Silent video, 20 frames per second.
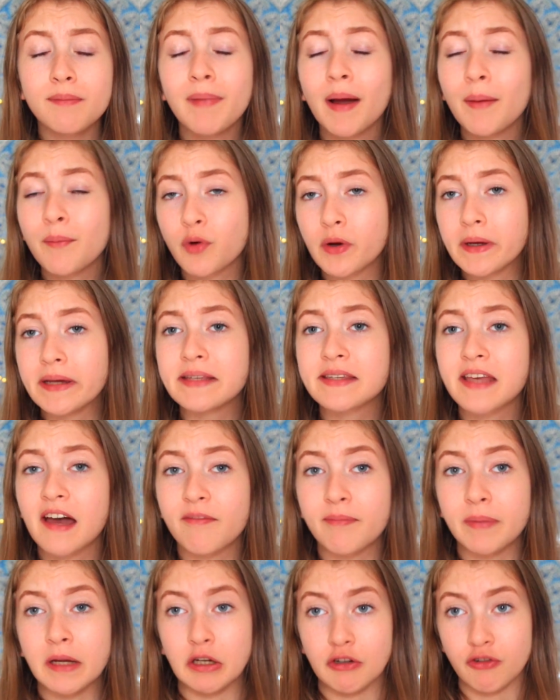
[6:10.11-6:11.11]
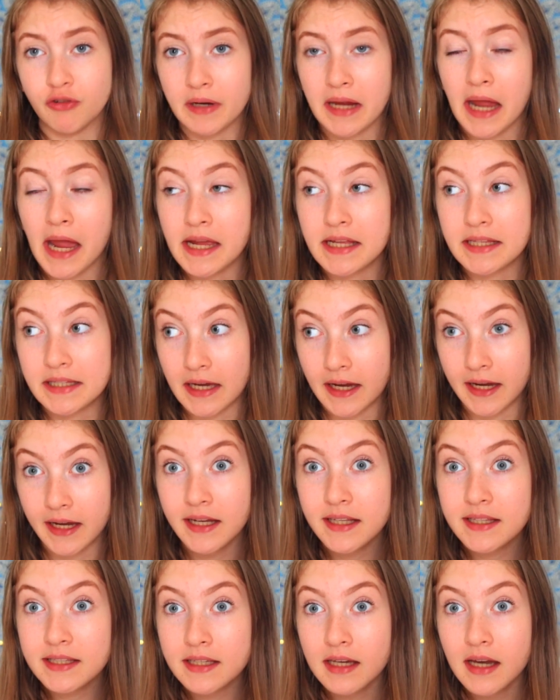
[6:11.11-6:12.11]
memories have been
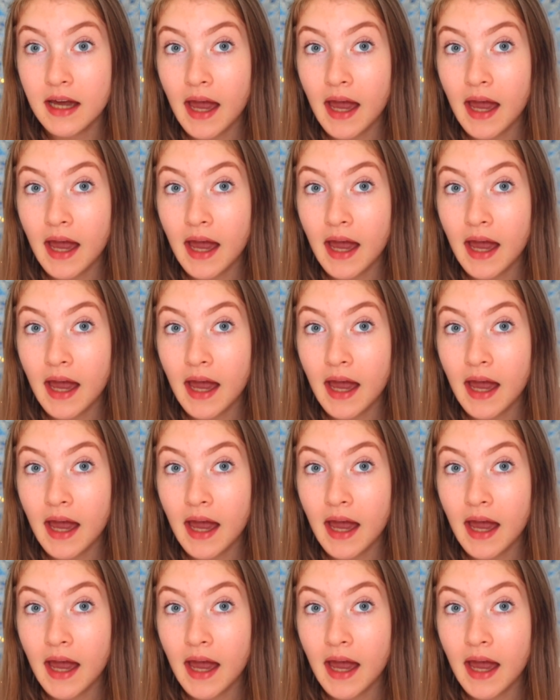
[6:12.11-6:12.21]
created,